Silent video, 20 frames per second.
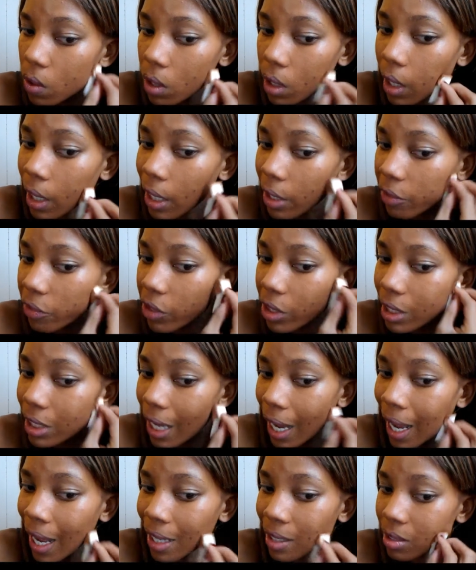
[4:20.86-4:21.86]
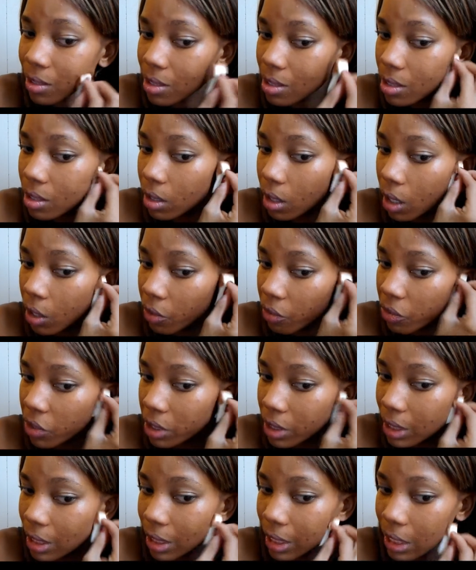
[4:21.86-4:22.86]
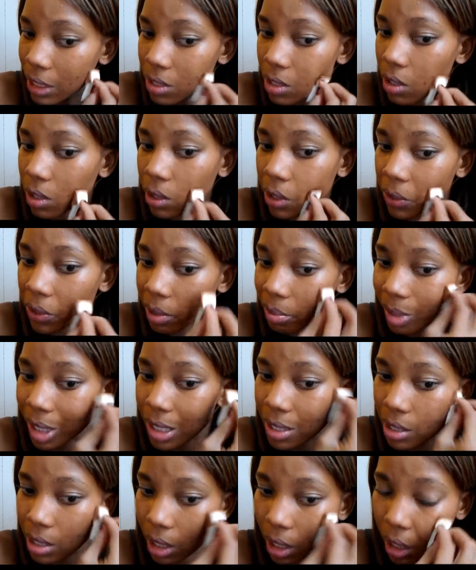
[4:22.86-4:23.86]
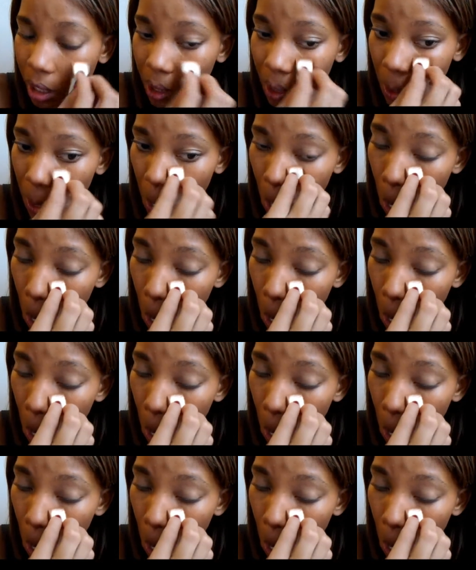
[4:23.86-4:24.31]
And it really adds a really nice glow to my skin.